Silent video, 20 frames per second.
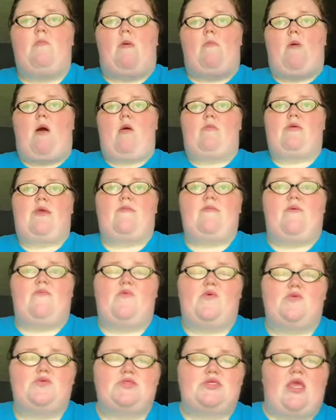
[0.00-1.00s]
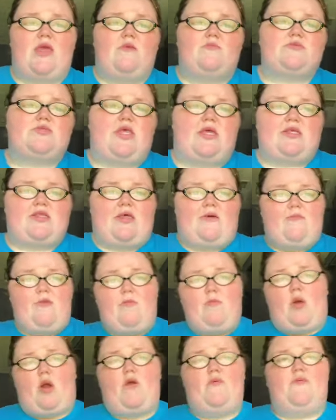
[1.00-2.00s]
my mom gave me food stamps, like, let
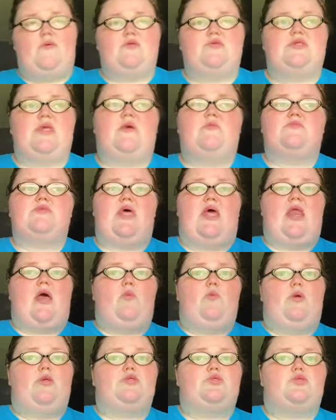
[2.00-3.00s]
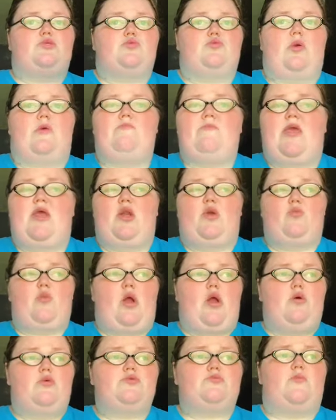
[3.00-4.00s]
me borrow food stamps, and I went straight, me and
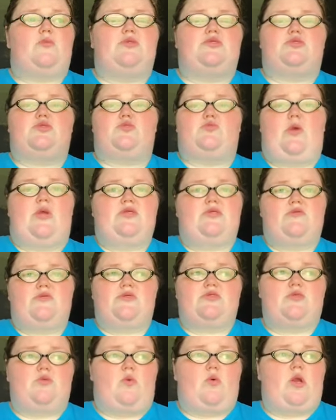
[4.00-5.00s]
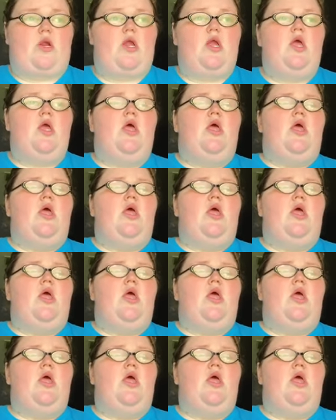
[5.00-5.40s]
Rose went straight to the store.